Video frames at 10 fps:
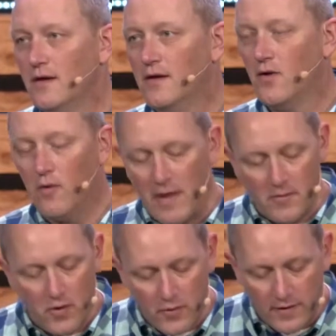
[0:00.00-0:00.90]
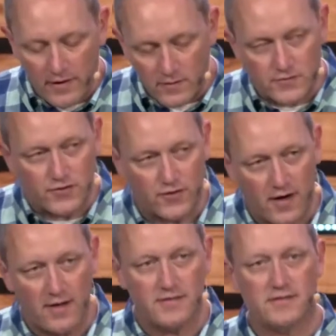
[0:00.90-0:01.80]
Or maybe we really don't
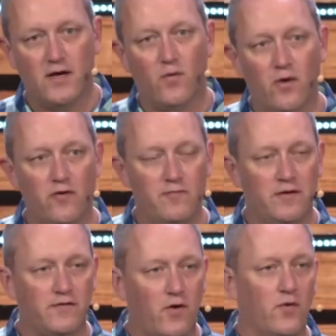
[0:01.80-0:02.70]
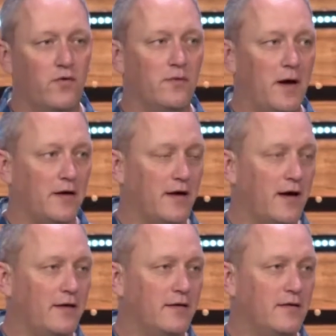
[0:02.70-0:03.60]
trust in what we've been told about God.